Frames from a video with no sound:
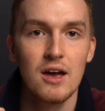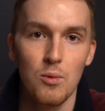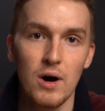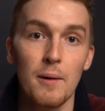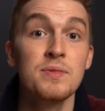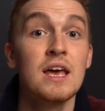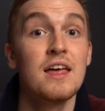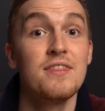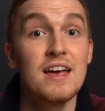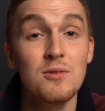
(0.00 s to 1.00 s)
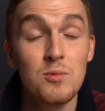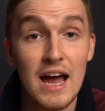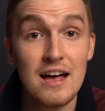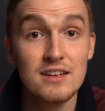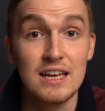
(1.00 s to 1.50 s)
Well, then in
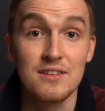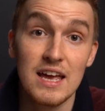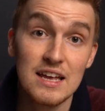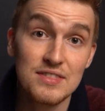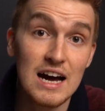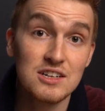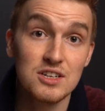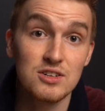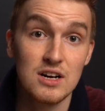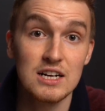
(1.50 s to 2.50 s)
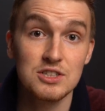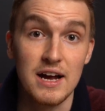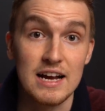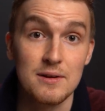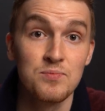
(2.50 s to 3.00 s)
reality, they get the house under
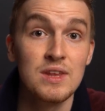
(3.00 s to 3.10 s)
contract